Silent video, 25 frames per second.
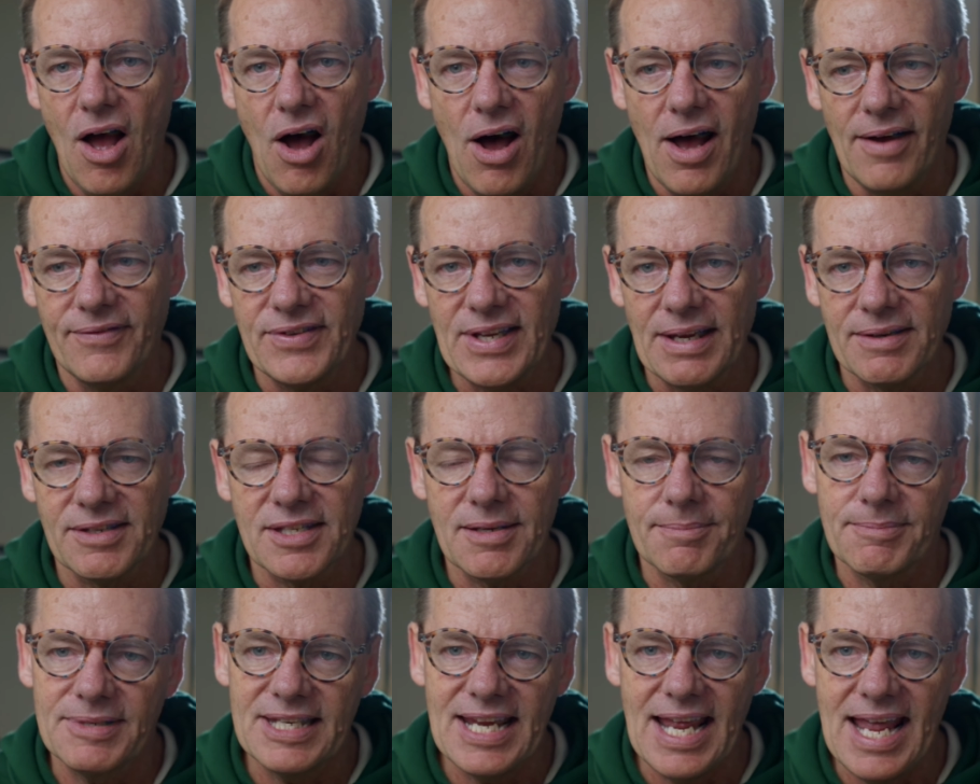I've done
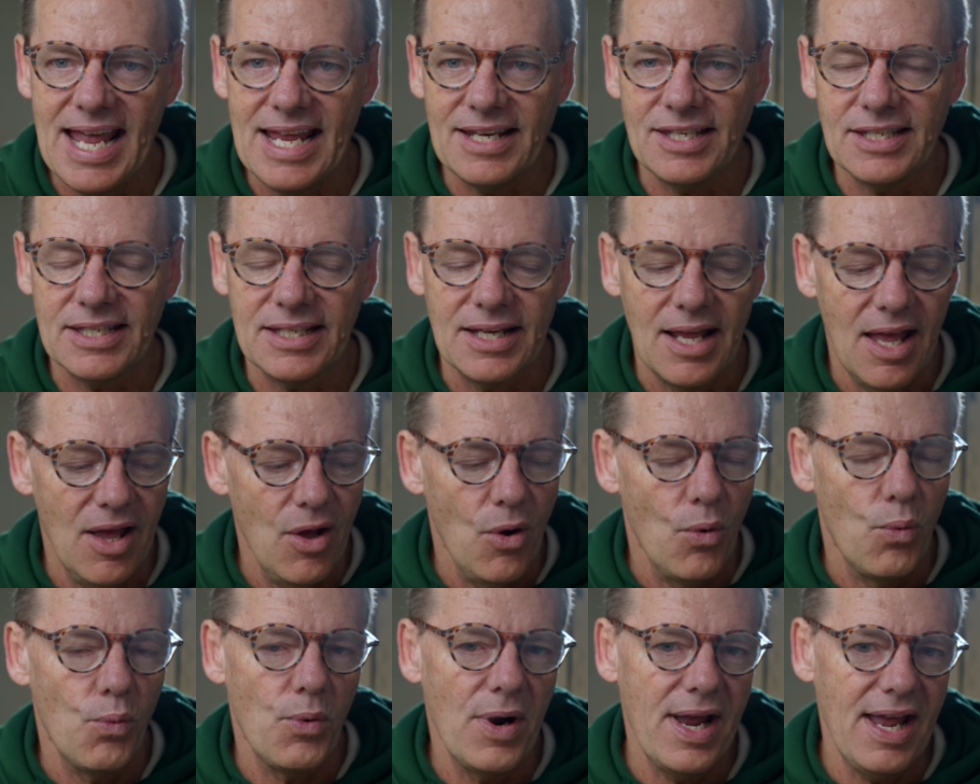some tests
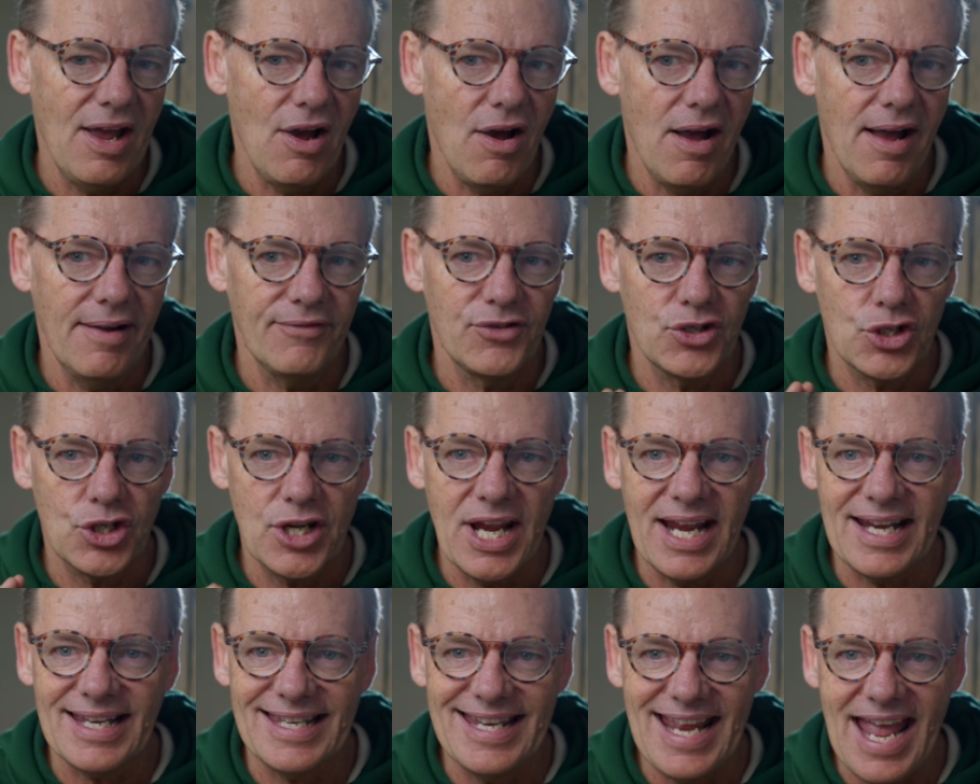where I've
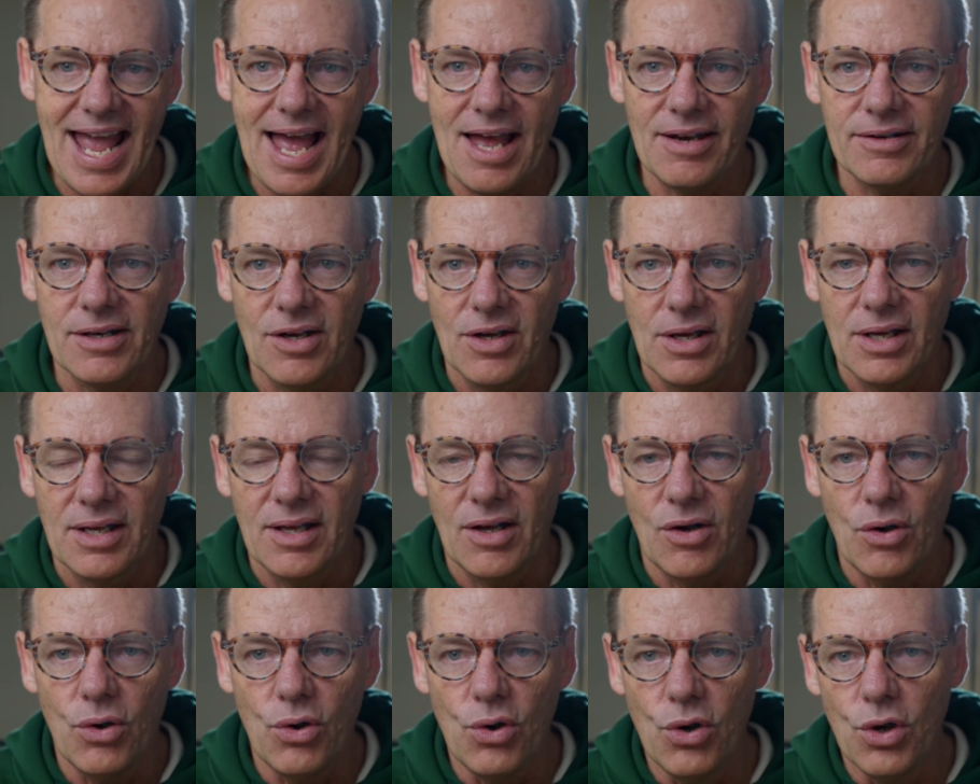checked out
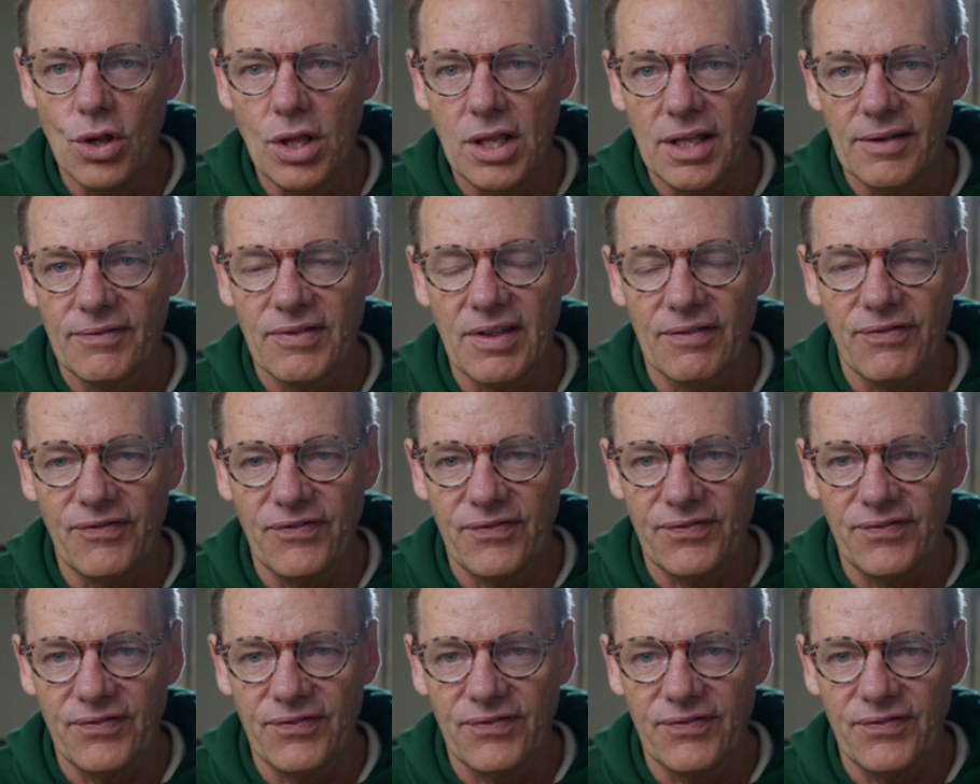all of the